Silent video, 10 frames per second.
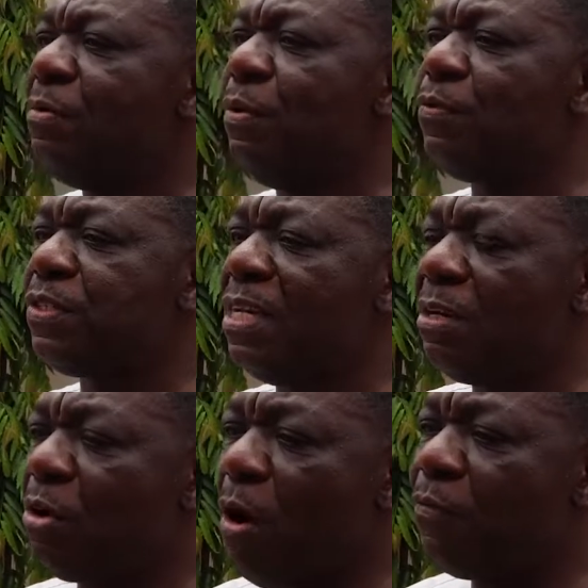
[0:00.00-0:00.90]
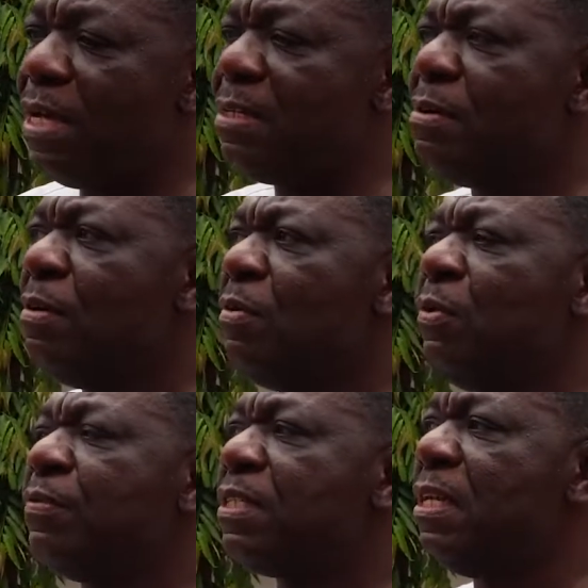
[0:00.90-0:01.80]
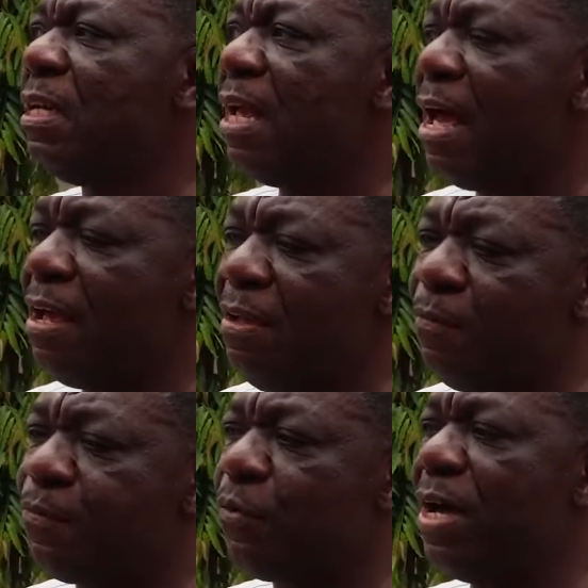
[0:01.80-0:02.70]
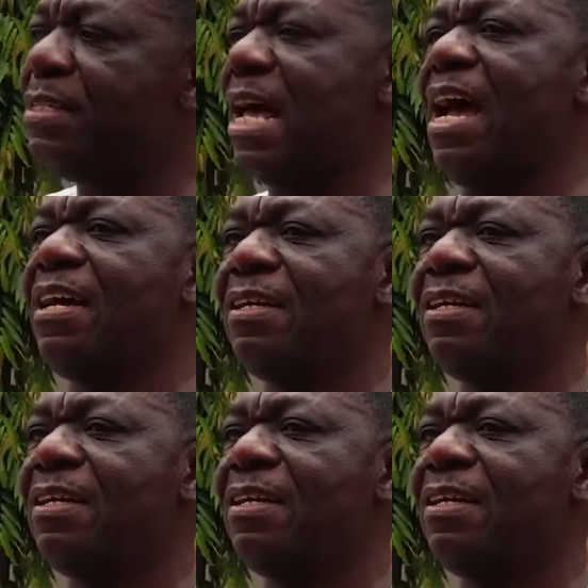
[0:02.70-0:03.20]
we've seen COVID, we've seen influenza.